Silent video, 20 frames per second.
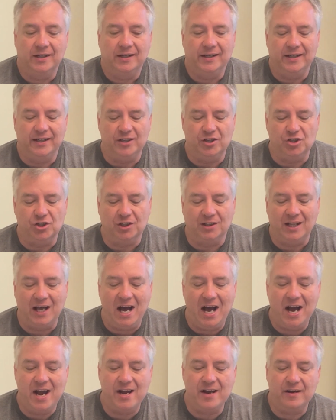In
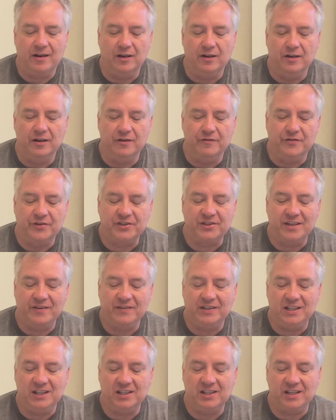July of
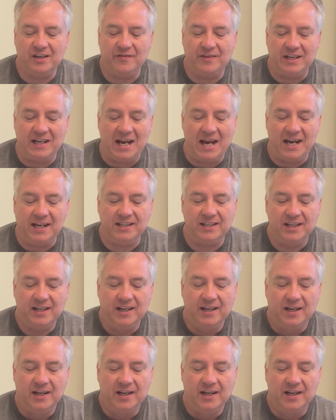1778,